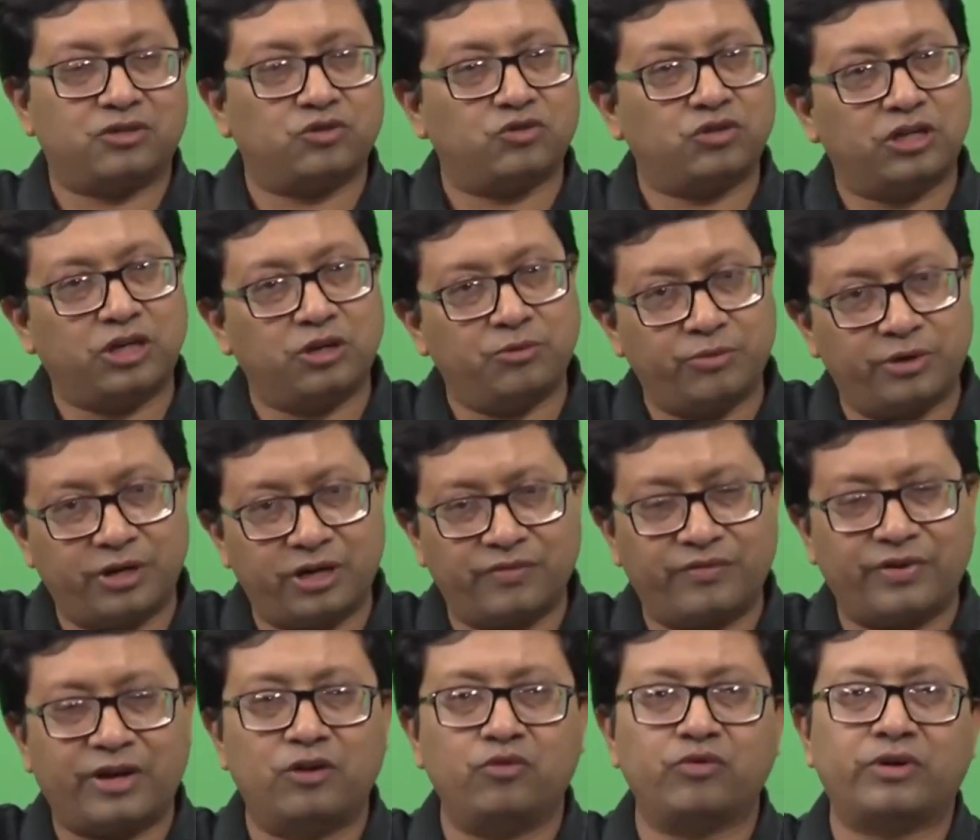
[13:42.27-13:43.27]
So, the numerator
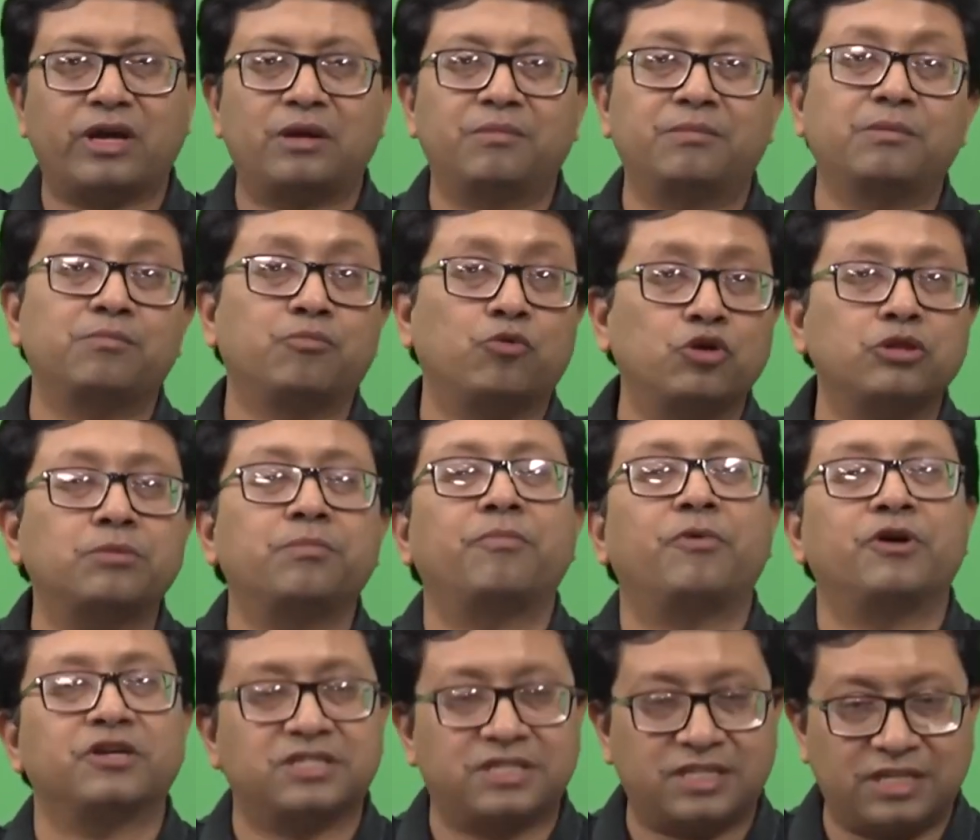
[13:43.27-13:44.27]
value can be both
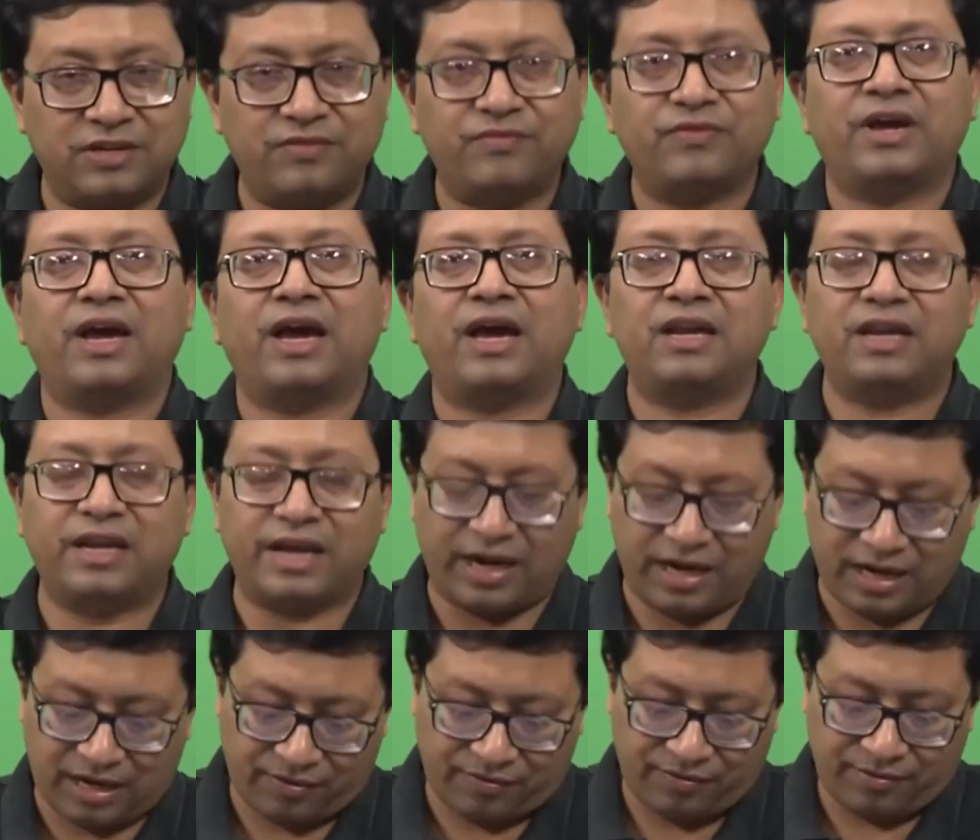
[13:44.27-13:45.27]
positive and
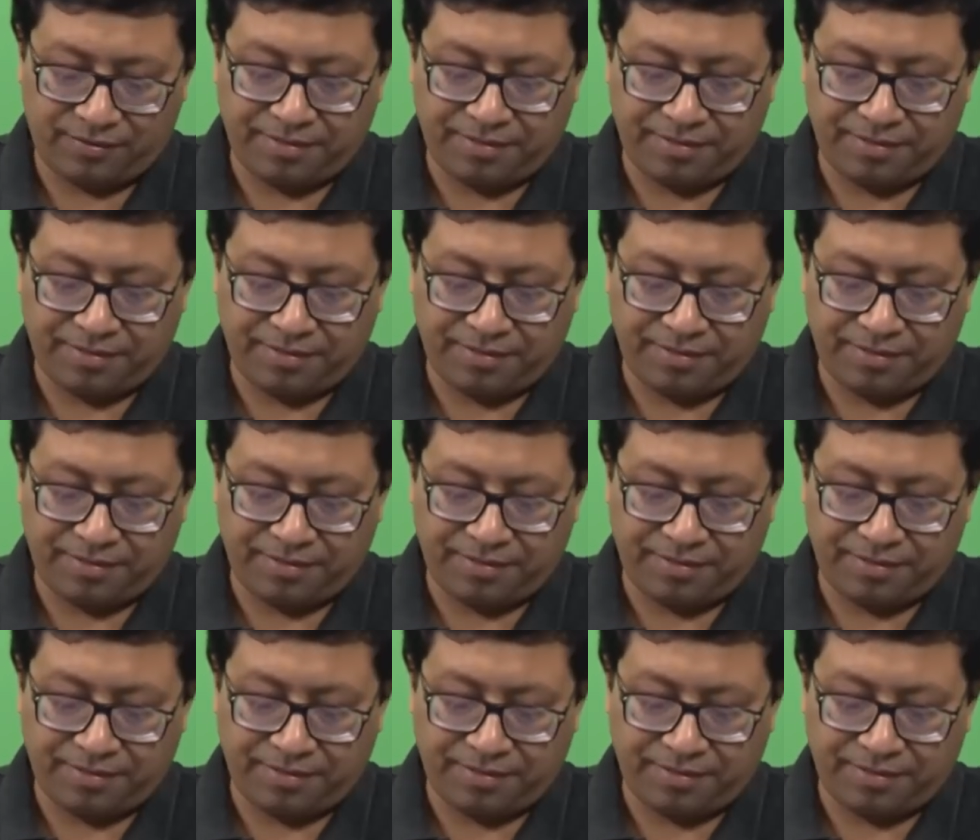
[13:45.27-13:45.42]
negative.